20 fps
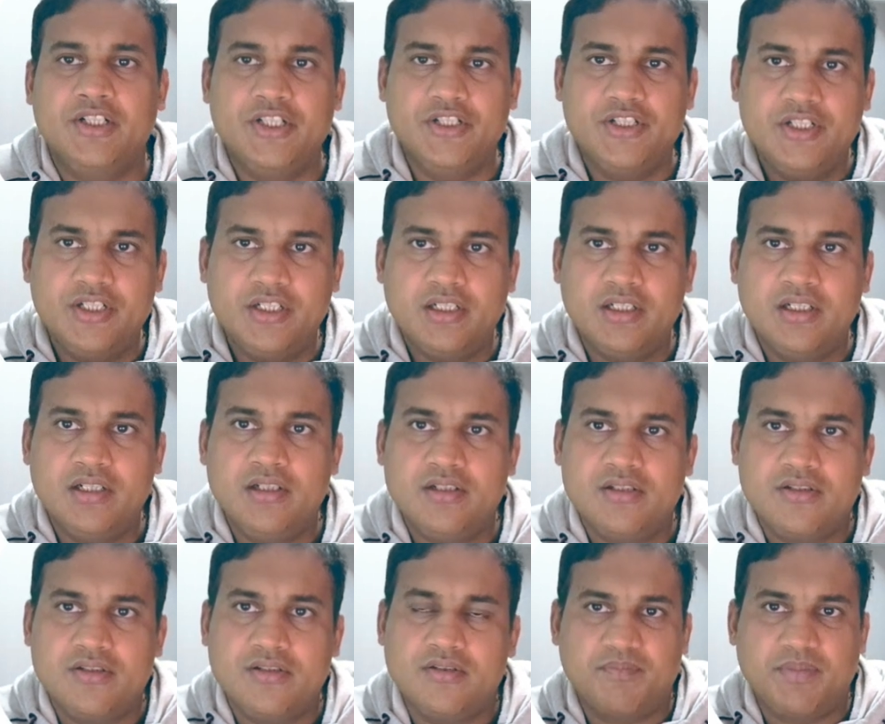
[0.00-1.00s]

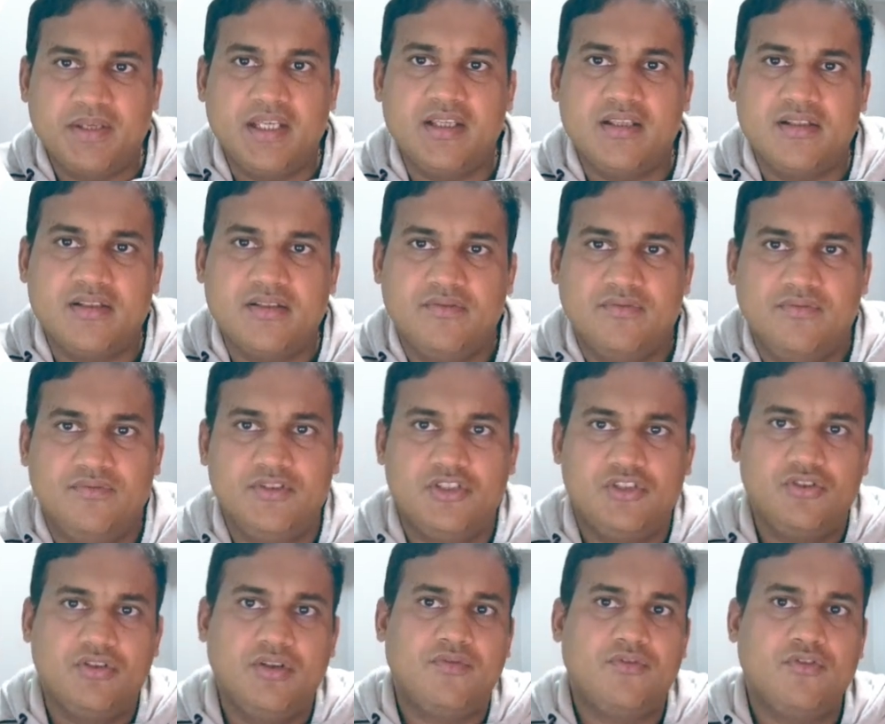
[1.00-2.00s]
digital space
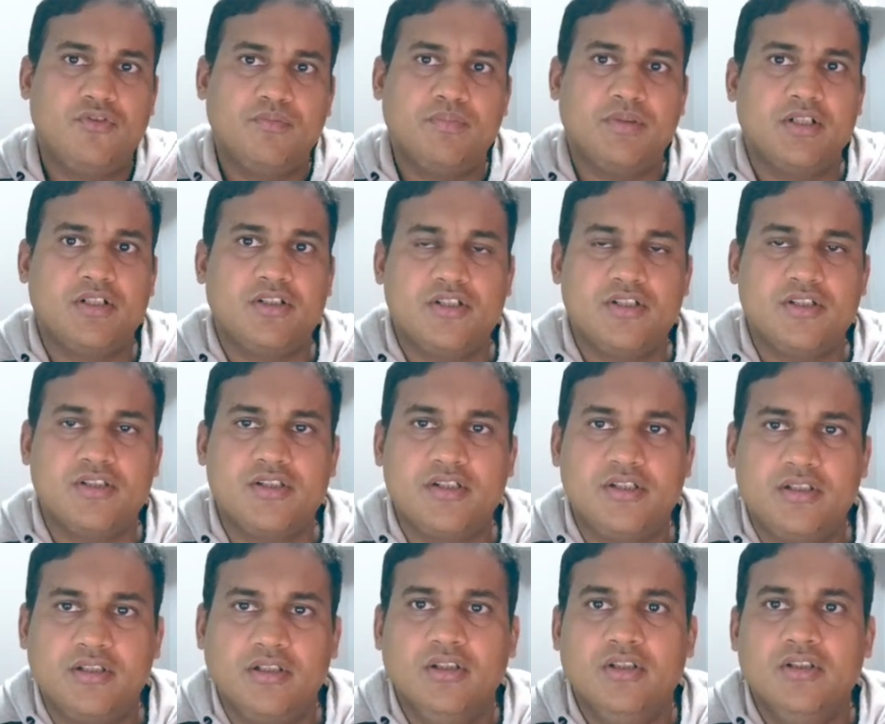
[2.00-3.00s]
which you have to purchase
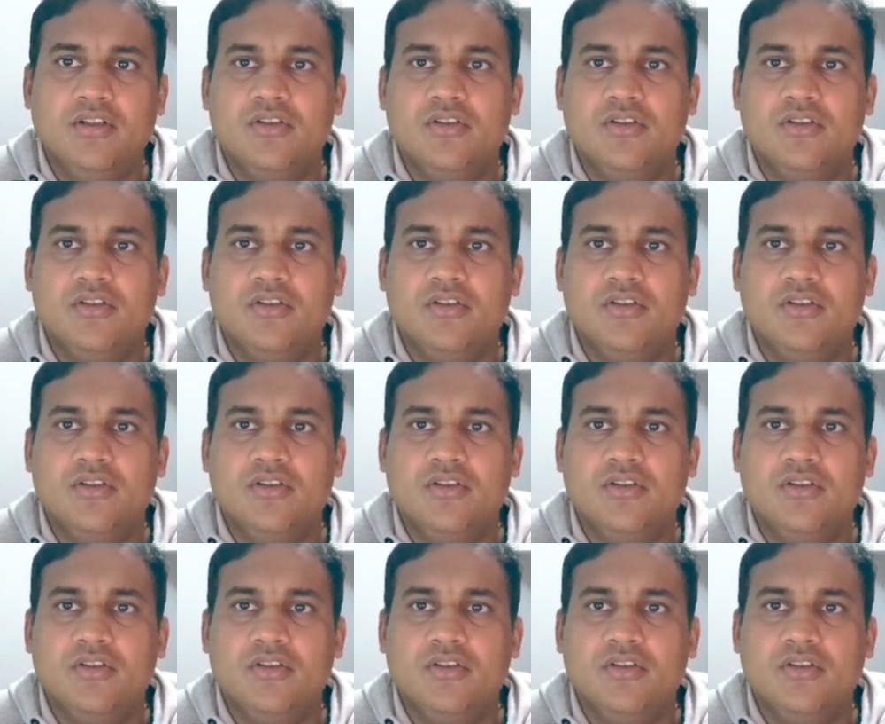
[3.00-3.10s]
it,